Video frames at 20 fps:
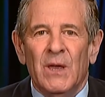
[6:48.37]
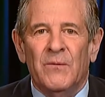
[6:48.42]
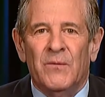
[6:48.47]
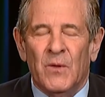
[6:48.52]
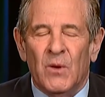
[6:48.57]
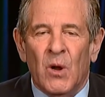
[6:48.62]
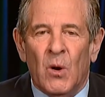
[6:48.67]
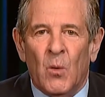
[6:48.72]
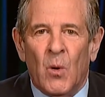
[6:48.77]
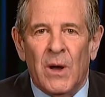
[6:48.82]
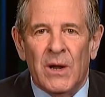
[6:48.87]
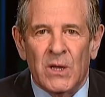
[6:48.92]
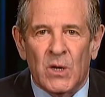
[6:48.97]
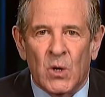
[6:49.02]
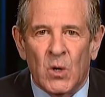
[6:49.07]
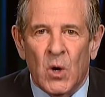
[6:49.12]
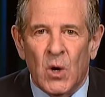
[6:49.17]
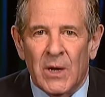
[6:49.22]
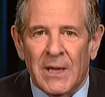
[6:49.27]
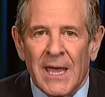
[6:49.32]
if you don't want to
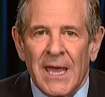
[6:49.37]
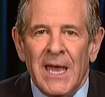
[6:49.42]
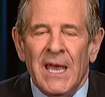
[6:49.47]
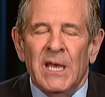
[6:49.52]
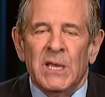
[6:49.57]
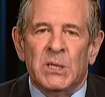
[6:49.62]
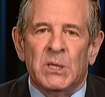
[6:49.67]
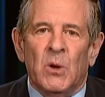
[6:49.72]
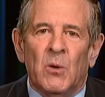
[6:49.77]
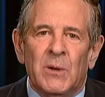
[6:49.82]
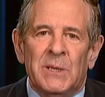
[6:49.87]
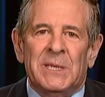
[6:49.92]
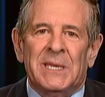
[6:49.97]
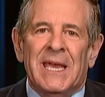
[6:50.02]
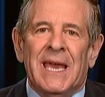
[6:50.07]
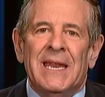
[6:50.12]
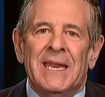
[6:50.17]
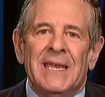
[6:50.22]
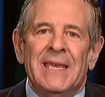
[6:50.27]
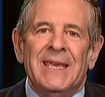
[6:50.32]
cook. So it's
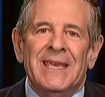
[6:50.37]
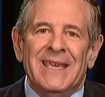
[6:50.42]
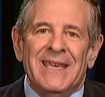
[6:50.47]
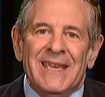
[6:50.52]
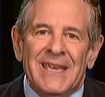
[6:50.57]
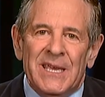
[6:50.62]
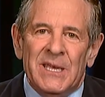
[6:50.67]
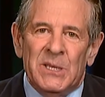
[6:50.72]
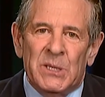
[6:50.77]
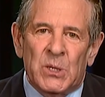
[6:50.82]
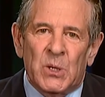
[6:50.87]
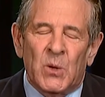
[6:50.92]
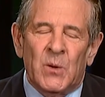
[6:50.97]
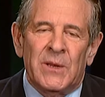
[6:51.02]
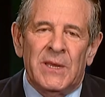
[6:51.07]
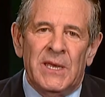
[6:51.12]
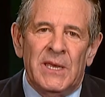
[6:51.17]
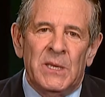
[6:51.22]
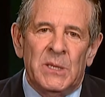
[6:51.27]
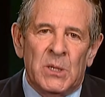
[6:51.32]
getting easier
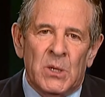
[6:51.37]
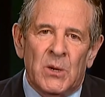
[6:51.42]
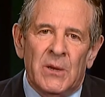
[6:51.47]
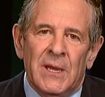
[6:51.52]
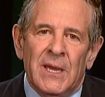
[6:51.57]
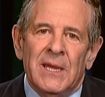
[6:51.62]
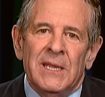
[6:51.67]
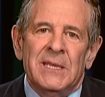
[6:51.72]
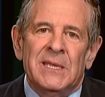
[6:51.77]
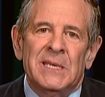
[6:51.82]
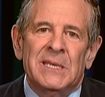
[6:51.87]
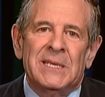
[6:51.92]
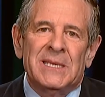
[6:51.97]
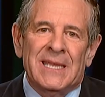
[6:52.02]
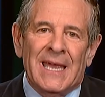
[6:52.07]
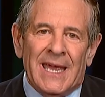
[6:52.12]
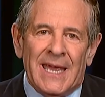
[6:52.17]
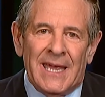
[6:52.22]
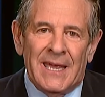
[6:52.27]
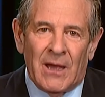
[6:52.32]
and easier to
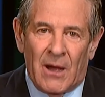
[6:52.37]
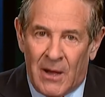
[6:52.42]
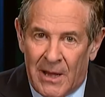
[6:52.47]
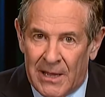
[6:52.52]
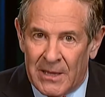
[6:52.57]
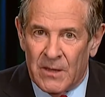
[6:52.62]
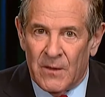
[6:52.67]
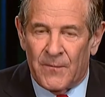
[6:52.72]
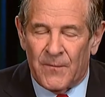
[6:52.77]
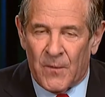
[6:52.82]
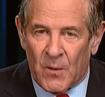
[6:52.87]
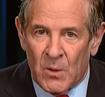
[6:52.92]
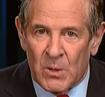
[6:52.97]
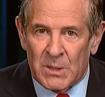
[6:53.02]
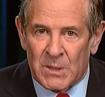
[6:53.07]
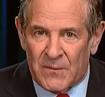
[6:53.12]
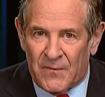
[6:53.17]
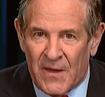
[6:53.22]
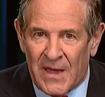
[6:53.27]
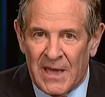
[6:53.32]
stay on the
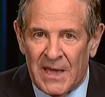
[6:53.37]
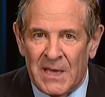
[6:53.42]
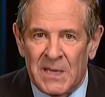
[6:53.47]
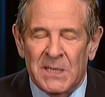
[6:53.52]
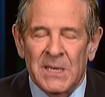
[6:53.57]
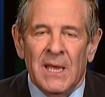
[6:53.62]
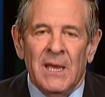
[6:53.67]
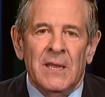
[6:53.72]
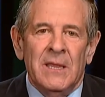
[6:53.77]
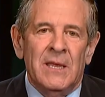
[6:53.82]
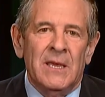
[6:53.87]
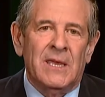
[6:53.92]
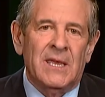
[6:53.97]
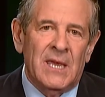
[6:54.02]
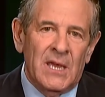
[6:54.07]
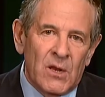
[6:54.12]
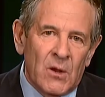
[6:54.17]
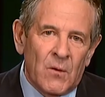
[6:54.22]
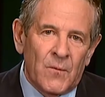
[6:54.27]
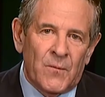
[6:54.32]
first phase, the
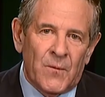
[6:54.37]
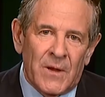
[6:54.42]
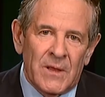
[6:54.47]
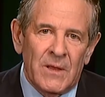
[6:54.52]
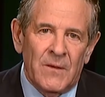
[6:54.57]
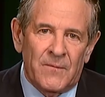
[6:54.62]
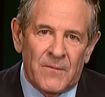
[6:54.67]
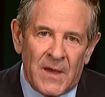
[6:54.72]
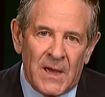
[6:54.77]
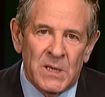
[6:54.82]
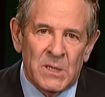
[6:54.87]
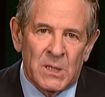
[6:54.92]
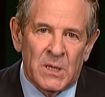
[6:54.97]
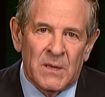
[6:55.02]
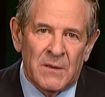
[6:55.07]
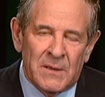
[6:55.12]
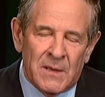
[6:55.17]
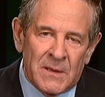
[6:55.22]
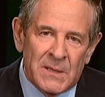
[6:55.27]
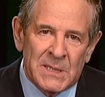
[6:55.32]
keto friendly phase of
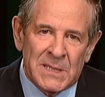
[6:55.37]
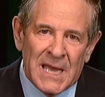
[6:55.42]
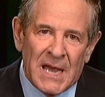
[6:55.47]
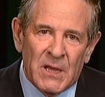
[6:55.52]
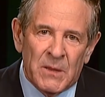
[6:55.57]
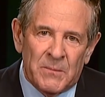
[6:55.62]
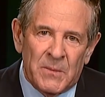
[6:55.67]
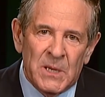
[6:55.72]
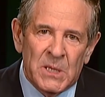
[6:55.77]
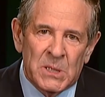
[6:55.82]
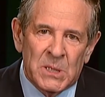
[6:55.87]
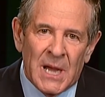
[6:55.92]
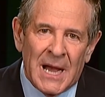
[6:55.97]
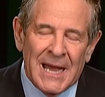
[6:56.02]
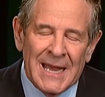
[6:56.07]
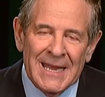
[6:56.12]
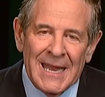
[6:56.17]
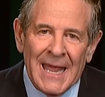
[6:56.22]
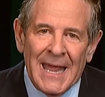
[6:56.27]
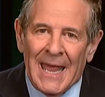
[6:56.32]
the of South Beach
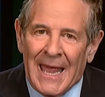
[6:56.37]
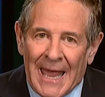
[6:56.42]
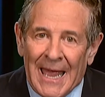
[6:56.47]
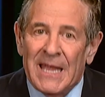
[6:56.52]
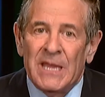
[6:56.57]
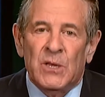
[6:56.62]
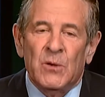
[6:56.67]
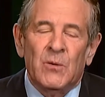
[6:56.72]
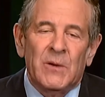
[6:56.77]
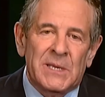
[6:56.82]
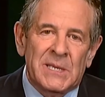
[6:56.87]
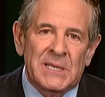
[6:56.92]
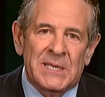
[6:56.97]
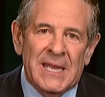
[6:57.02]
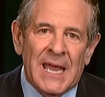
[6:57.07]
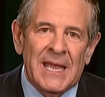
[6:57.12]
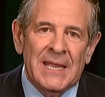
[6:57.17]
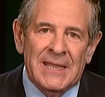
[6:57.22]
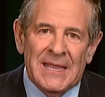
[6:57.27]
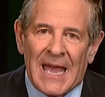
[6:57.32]
diet, and to
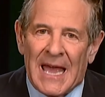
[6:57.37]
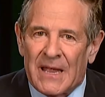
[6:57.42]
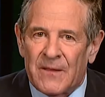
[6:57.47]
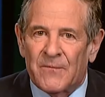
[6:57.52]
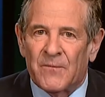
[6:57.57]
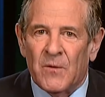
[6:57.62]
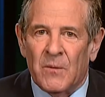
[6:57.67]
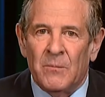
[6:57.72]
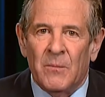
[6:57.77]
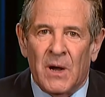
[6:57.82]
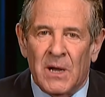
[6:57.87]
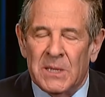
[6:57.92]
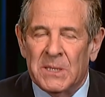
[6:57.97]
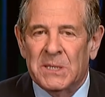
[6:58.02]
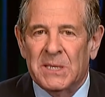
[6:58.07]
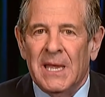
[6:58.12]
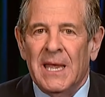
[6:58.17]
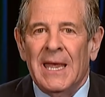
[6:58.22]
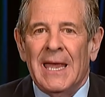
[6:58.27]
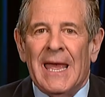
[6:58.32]
extend that for
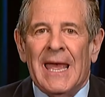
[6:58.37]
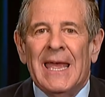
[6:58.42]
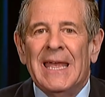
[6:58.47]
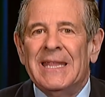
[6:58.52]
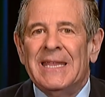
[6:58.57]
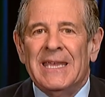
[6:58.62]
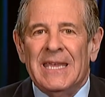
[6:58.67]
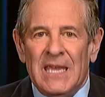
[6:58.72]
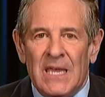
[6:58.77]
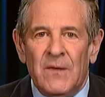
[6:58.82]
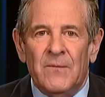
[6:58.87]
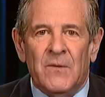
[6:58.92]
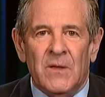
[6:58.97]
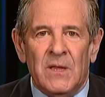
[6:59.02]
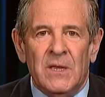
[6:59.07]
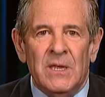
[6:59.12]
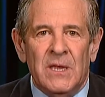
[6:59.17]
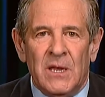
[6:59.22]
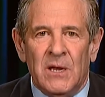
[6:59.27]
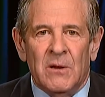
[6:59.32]
months and
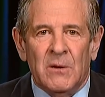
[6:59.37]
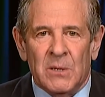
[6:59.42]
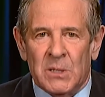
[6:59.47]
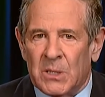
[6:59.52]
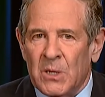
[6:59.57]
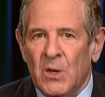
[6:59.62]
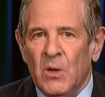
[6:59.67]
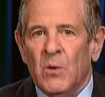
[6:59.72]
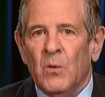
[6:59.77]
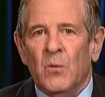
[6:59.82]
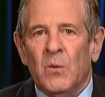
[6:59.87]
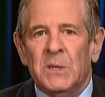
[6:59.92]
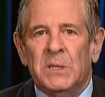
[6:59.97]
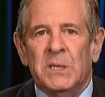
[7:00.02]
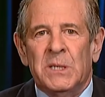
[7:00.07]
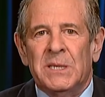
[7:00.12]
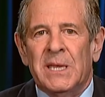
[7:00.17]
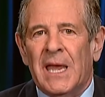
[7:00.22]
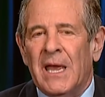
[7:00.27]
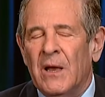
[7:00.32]
even years, which
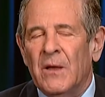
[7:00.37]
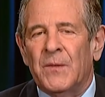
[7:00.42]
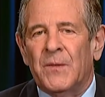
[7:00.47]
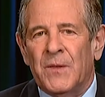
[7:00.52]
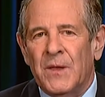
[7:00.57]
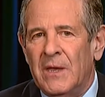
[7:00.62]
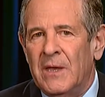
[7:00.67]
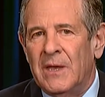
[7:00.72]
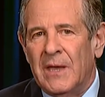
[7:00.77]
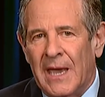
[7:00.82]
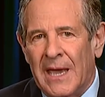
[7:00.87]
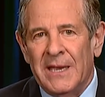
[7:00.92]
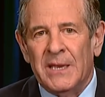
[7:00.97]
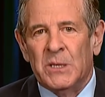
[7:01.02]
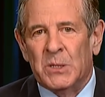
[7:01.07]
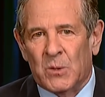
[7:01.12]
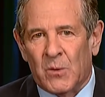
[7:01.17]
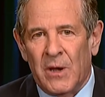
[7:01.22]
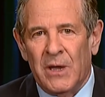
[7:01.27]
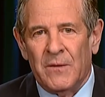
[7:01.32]
is healthy and
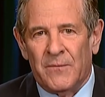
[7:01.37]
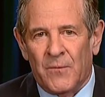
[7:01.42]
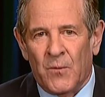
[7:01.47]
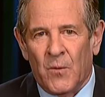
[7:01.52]
it's great